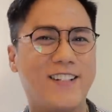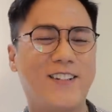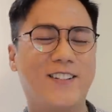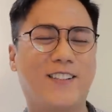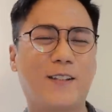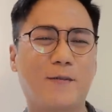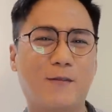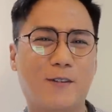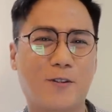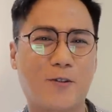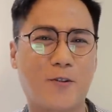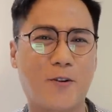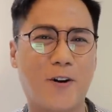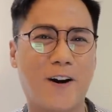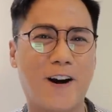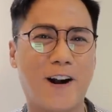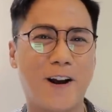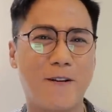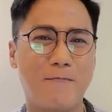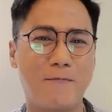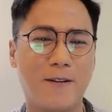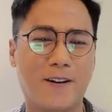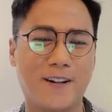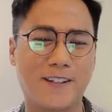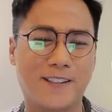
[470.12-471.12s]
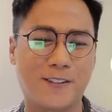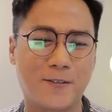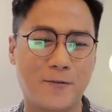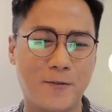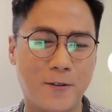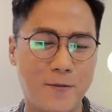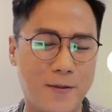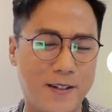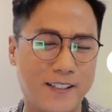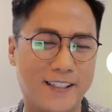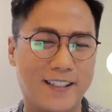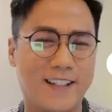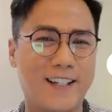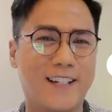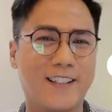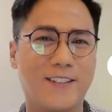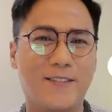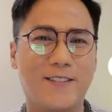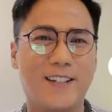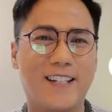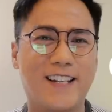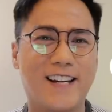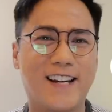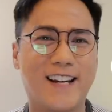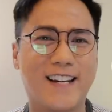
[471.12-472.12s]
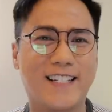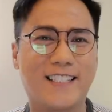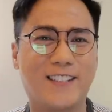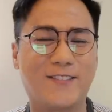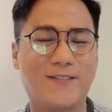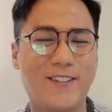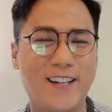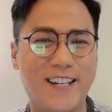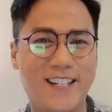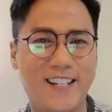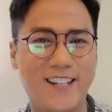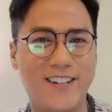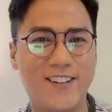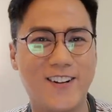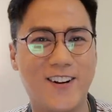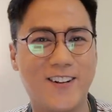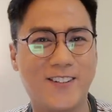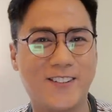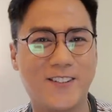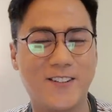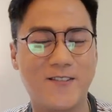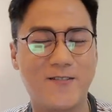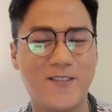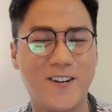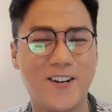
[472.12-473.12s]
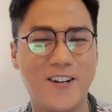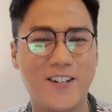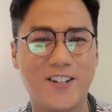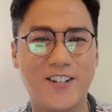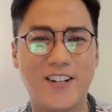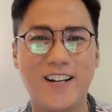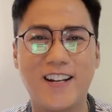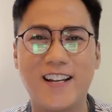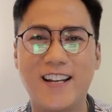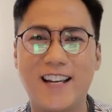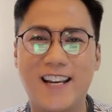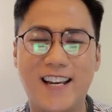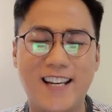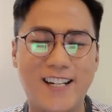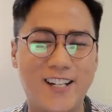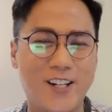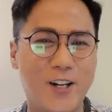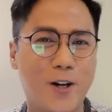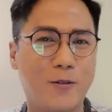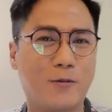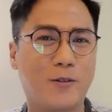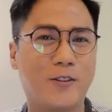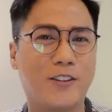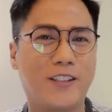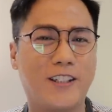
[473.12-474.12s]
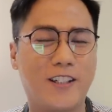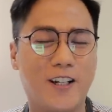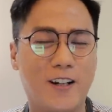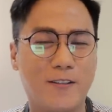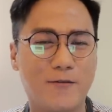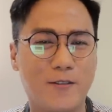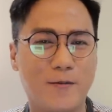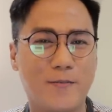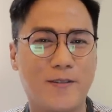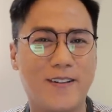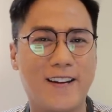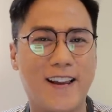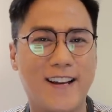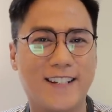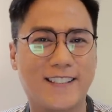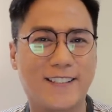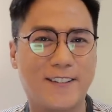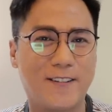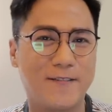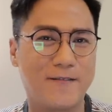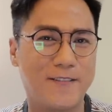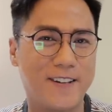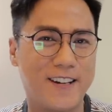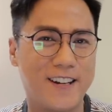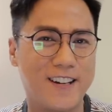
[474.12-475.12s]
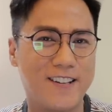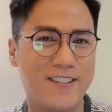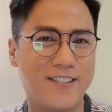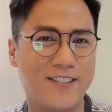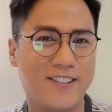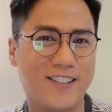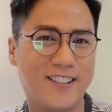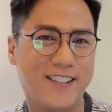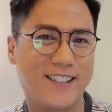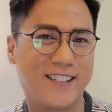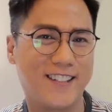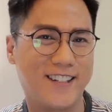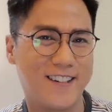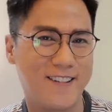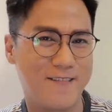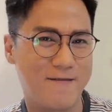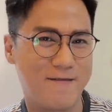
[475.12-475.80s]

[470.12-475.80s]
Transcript: to subscribe because it really means a lot to you guys. Thank you all so much, and I hope to see all of you in my next videos.